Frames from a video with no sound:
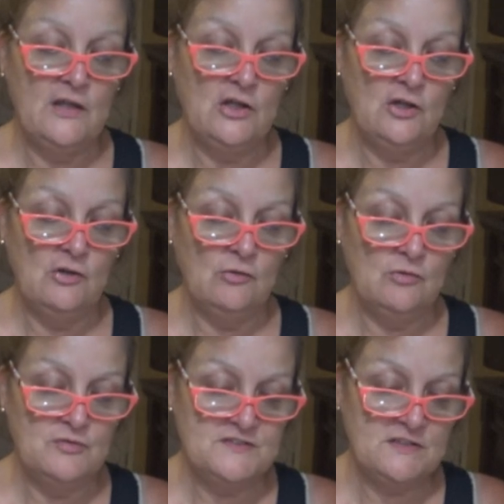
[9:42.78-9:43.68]
you know,
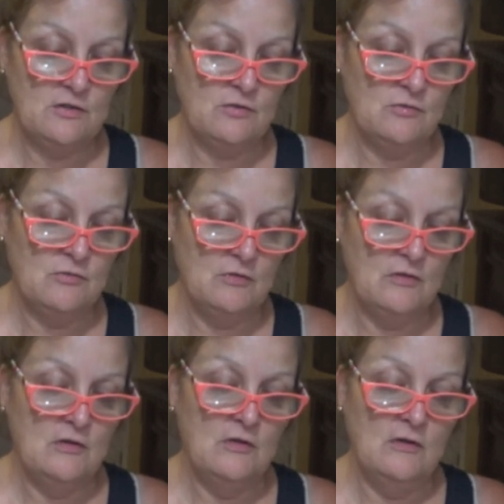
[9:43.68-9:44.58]
so
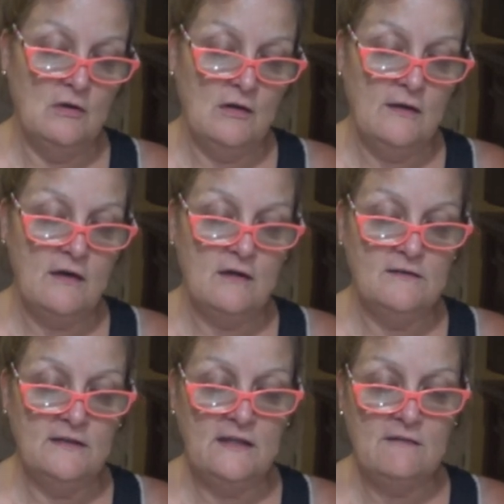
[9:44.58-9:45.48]
yeah,
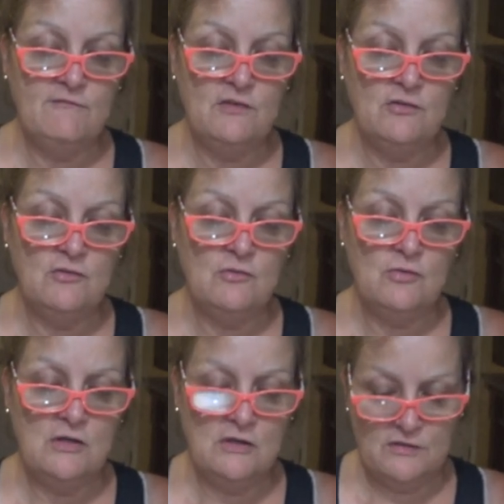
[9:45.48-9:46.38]
they give you
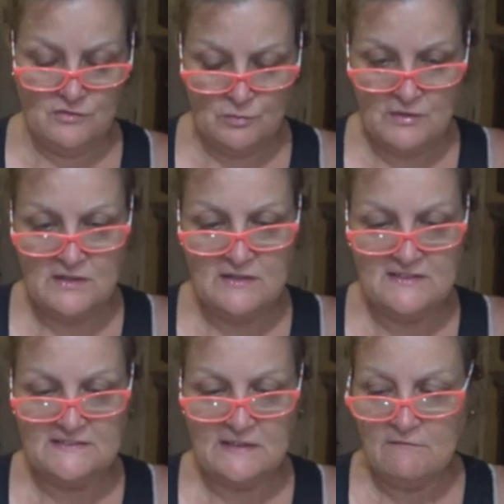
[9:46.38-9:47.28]
three of
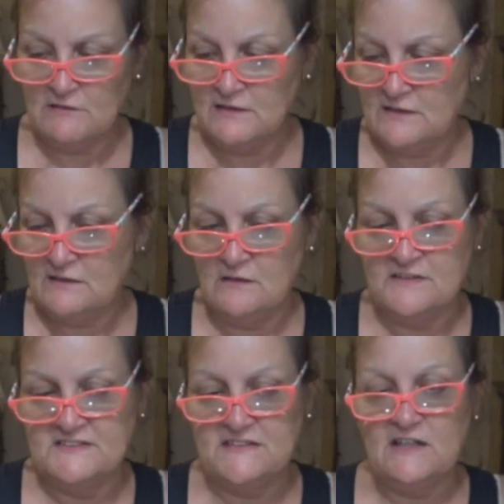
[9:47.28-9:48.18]
these lovely little
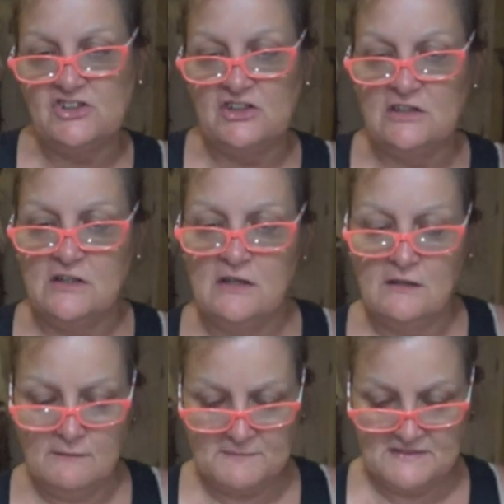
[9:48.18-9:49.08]
suction
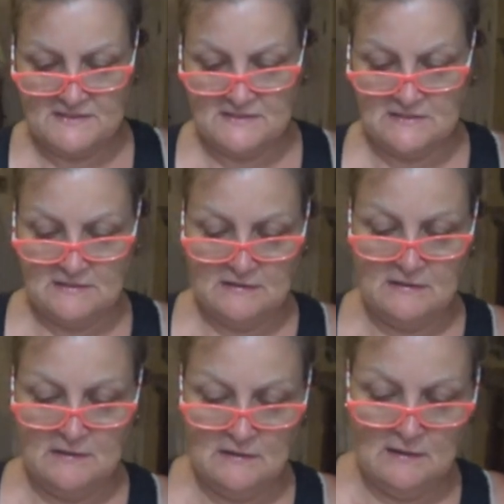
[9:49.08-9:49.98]
cups.
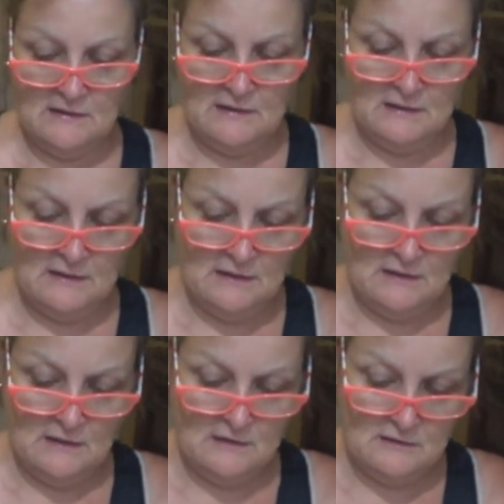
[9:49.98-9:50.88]

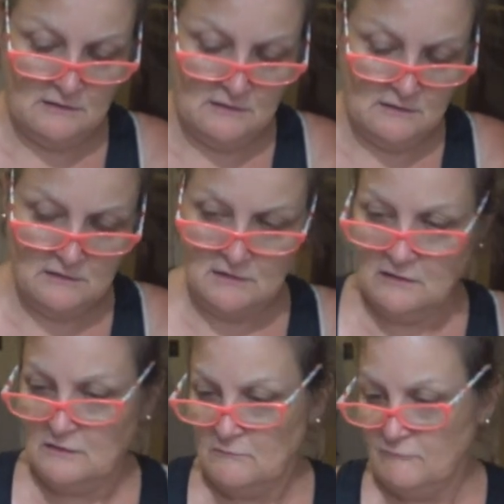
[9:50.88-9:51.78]
And
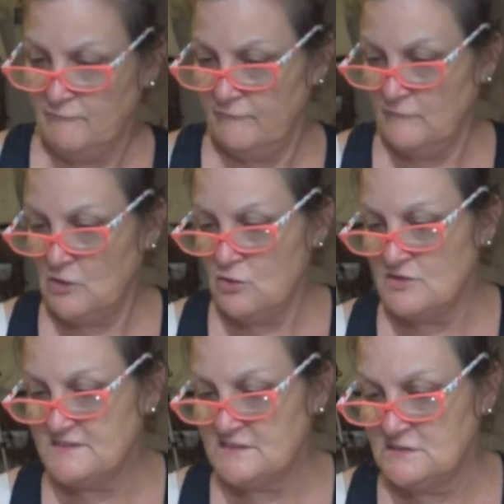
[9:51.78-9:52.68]
um, of
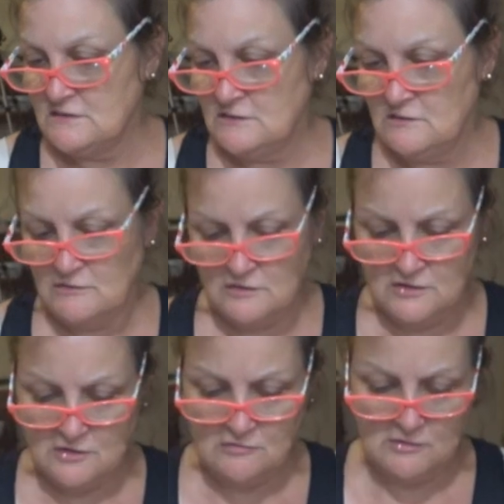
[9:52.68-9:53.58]
course, you,
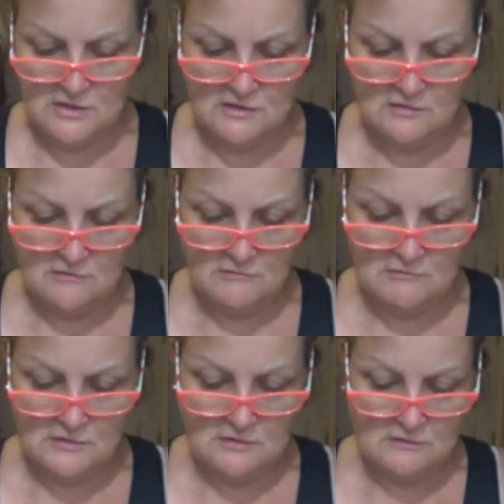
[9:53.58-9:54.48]
you don't get no
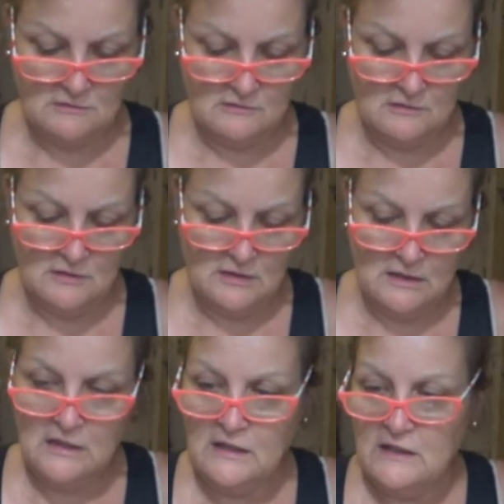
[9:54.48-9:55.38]
uh,
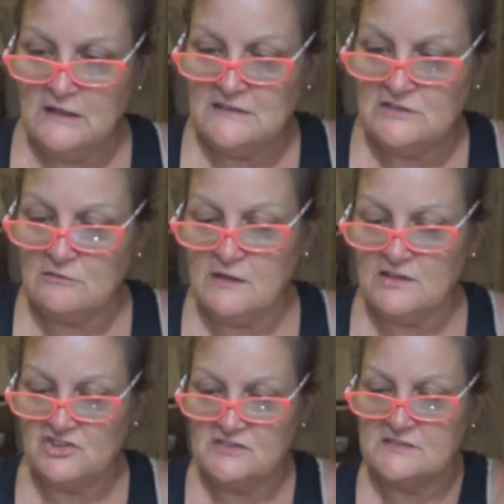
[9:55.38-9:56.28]

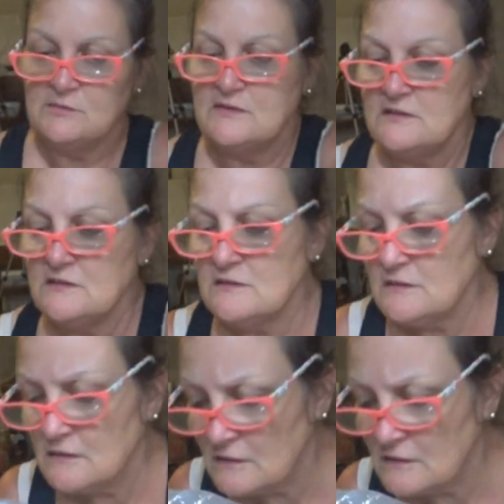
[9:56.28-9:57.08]
directions with it.